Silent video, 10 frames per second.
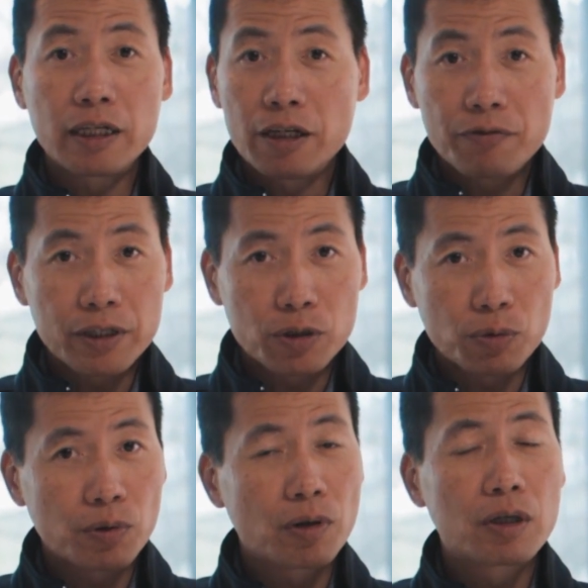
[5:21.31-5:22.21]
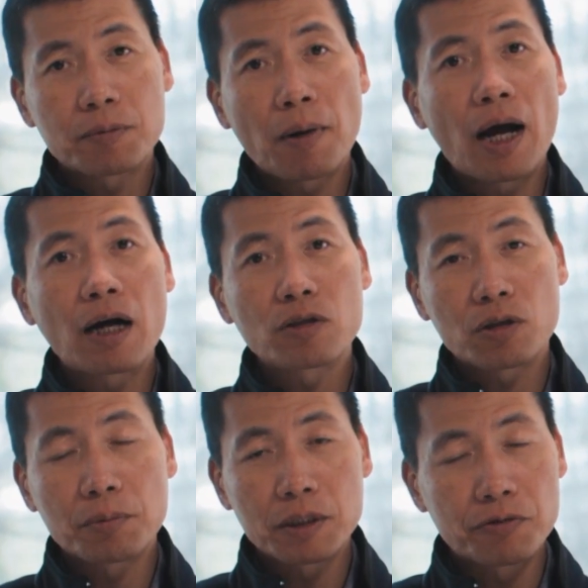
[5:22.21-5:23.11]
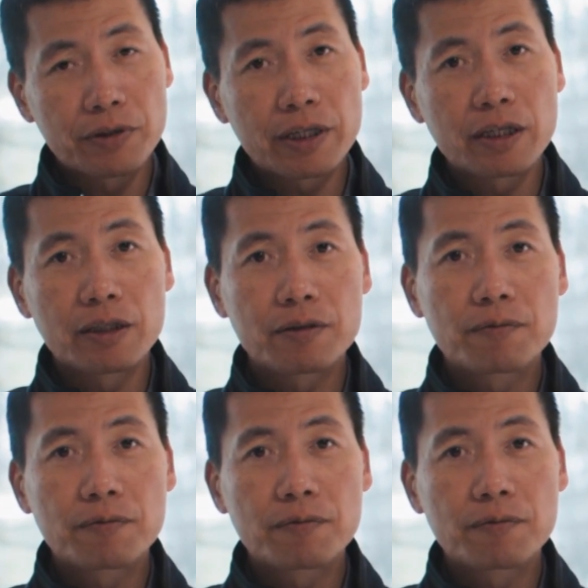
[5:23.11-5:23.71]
individual smart autonomous vehicles.